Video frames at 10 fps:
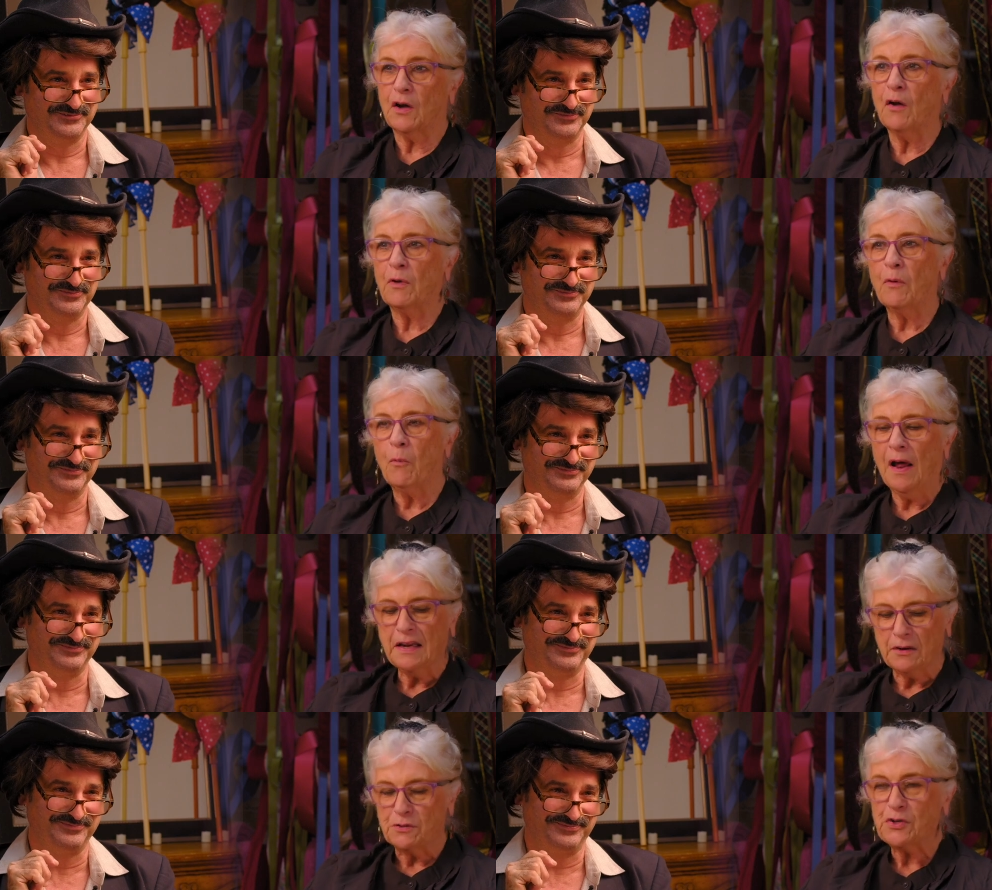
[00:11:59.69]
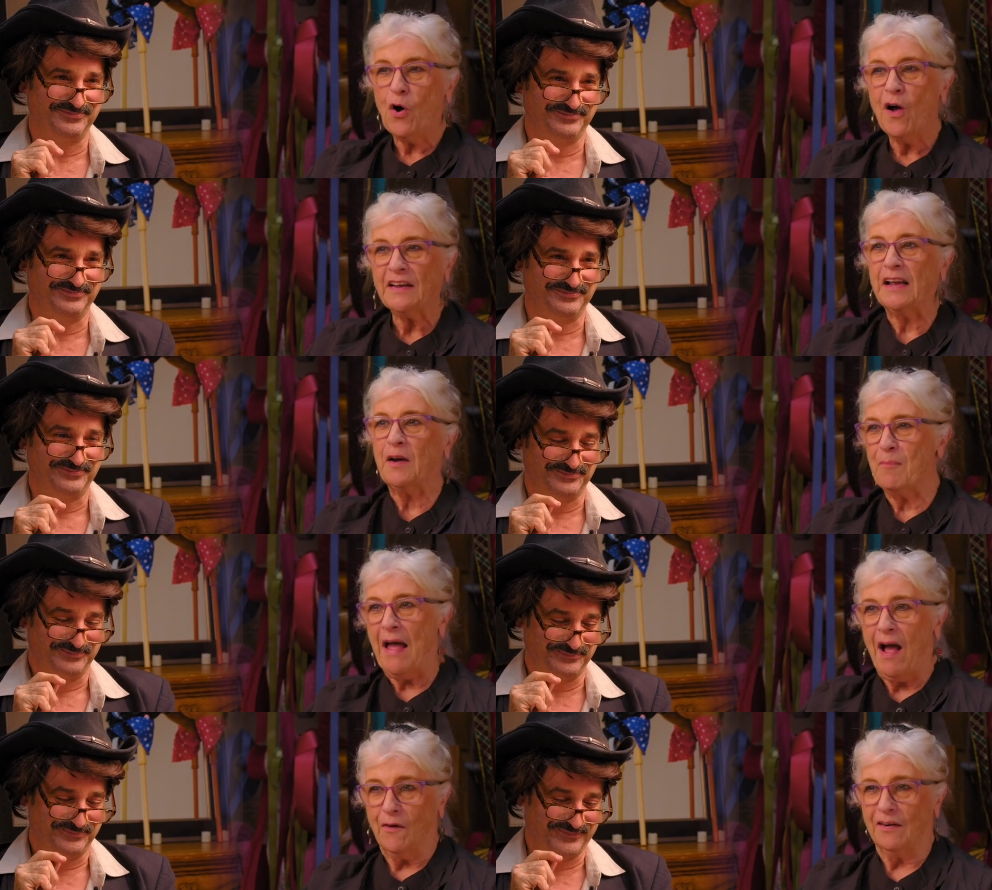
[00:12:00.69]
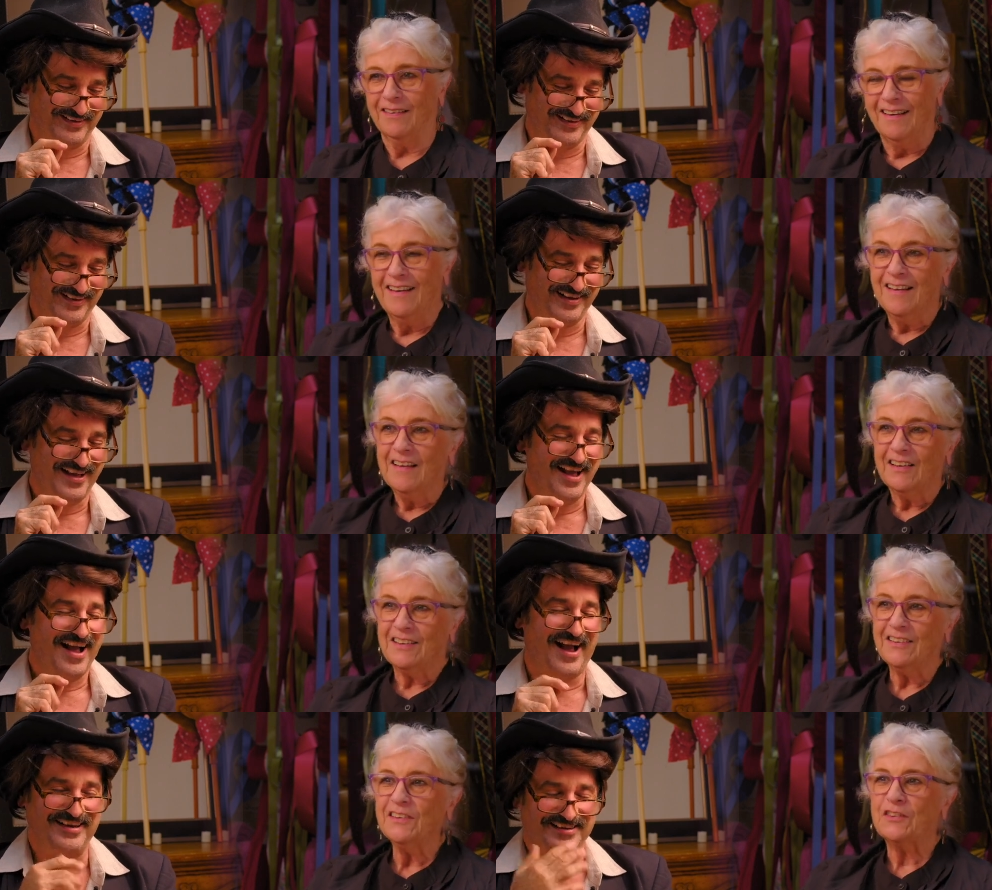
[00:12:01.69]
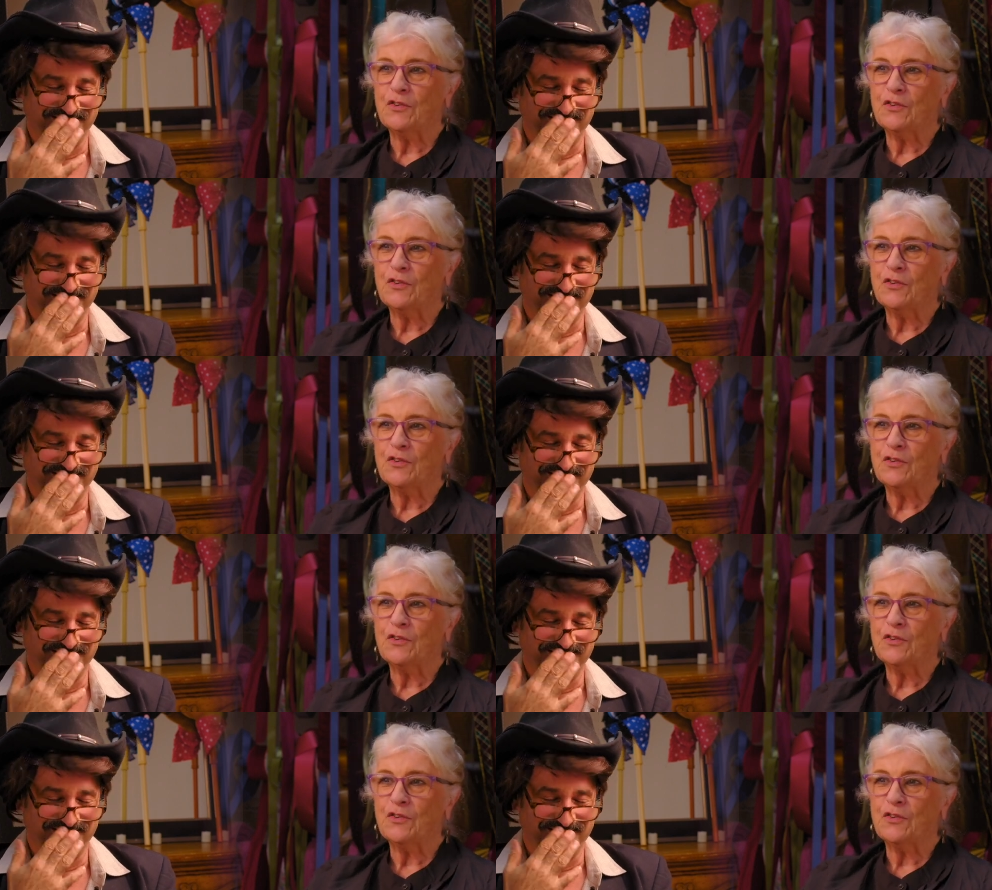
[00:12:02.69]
Speaker 1: going, what are you talking about? Good